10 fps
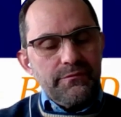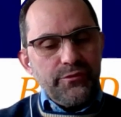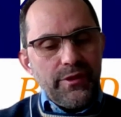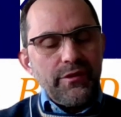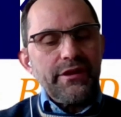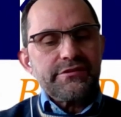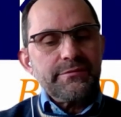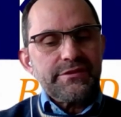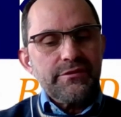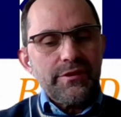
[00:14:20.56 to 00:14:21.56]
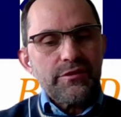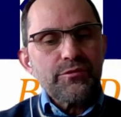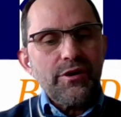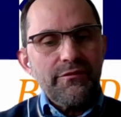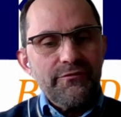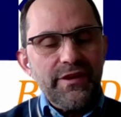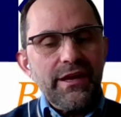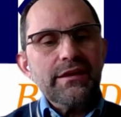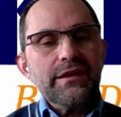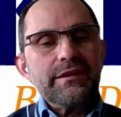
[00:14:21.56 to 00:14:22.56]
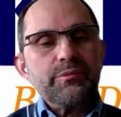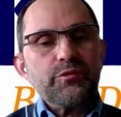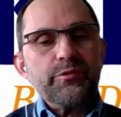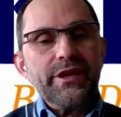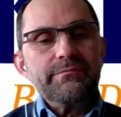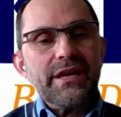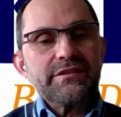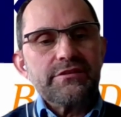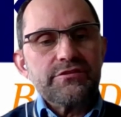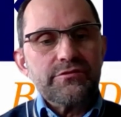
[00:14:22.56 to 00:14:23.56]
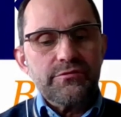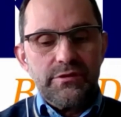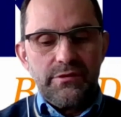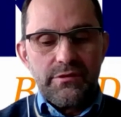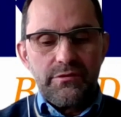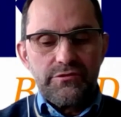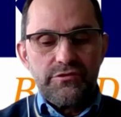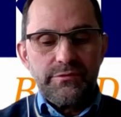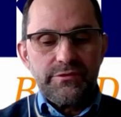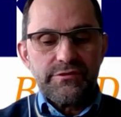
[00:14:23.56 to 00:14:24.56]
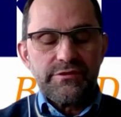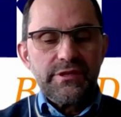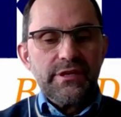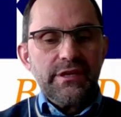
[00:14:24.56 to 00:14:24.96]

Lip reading: for our customers, in order to convey an appropriate message to the consumers,